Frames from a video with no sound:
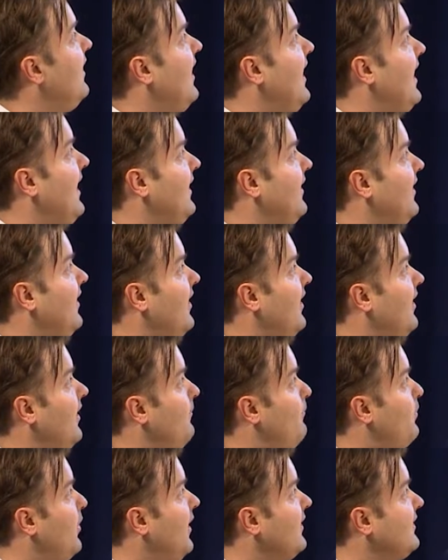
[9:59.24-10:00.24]
and
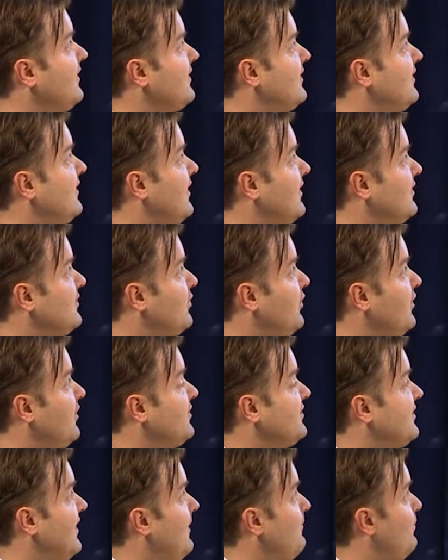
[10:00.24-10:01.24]
planted soil
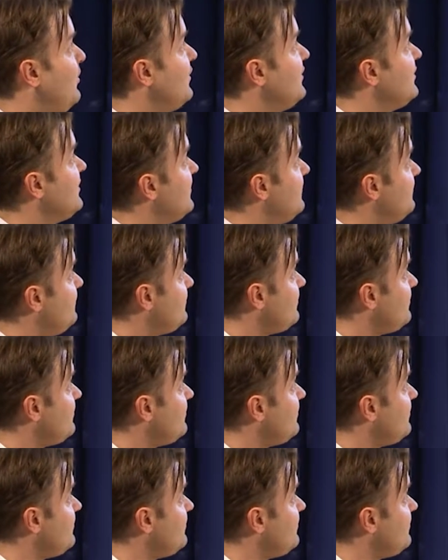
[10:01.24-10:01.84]
samples,